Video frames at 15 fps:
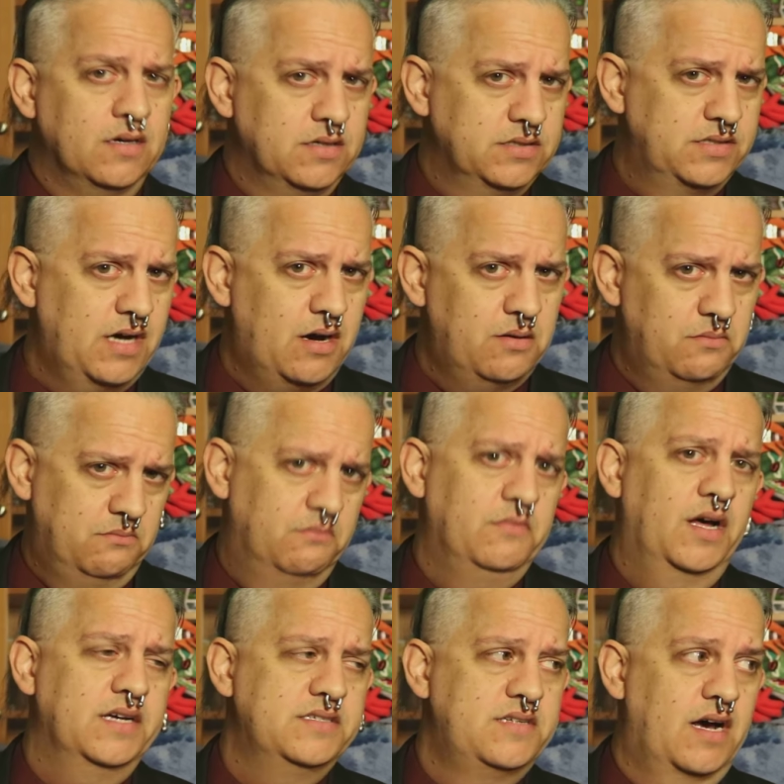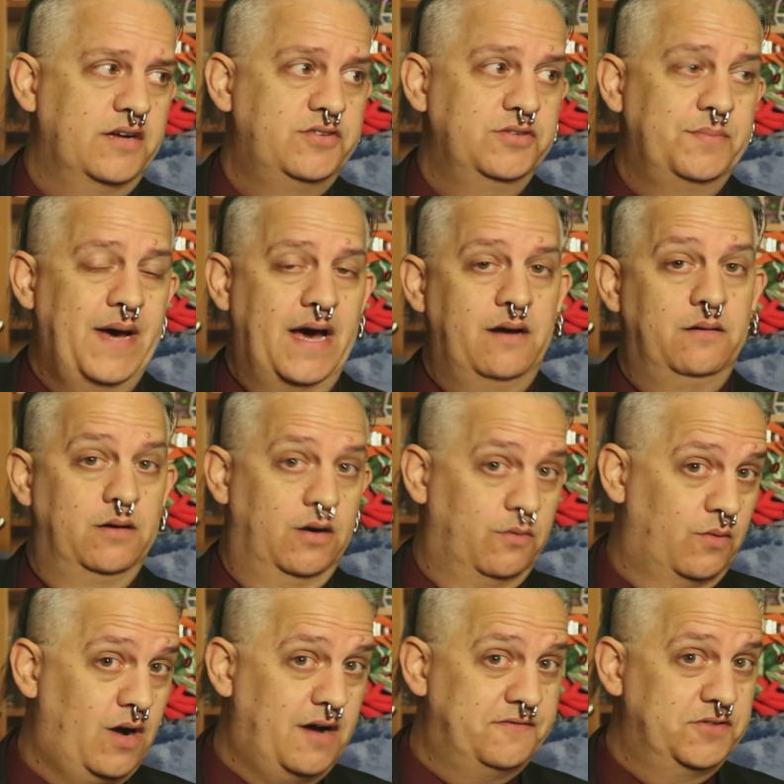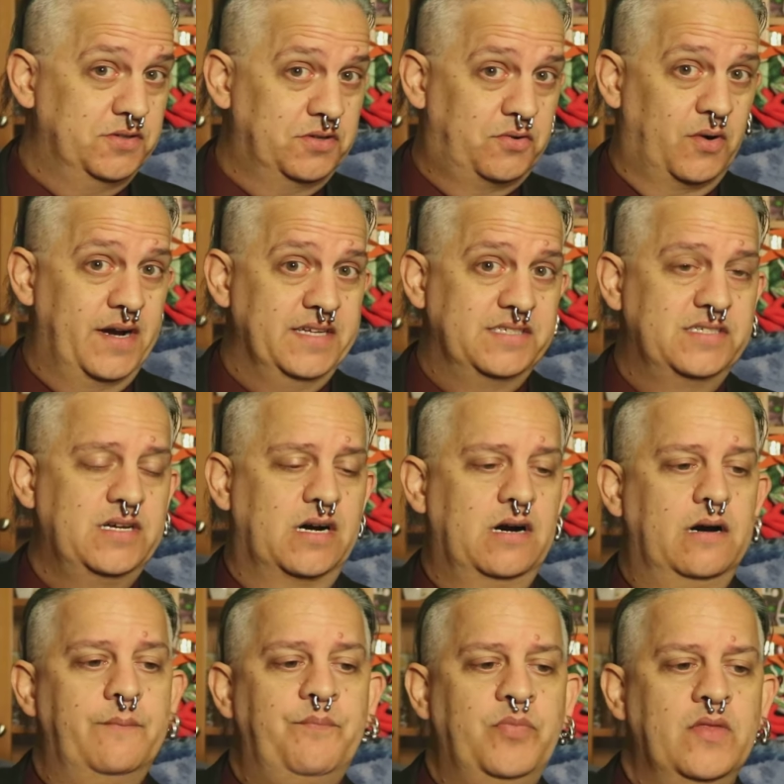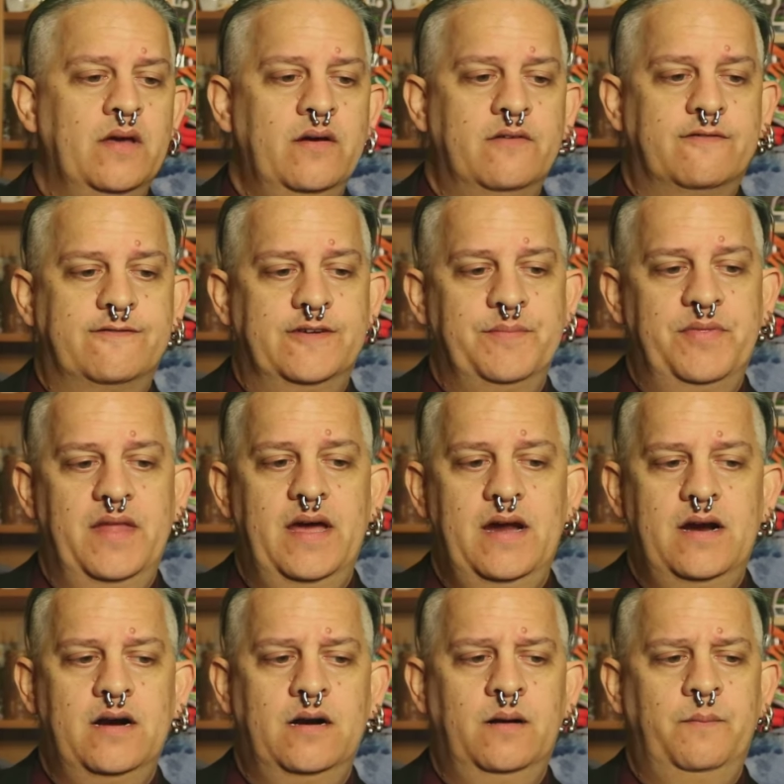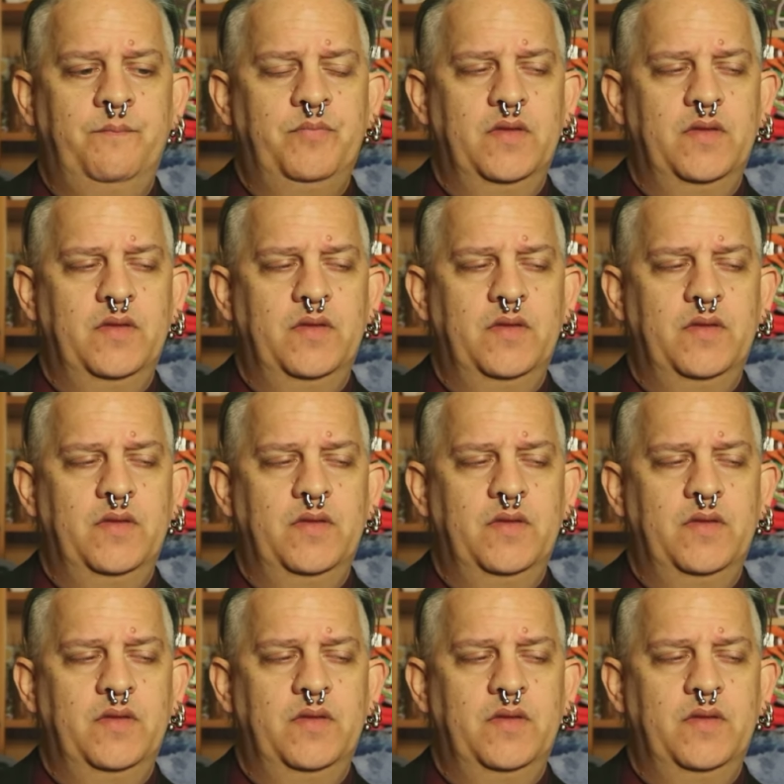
So that's not too bad. We're off to a great start. From there,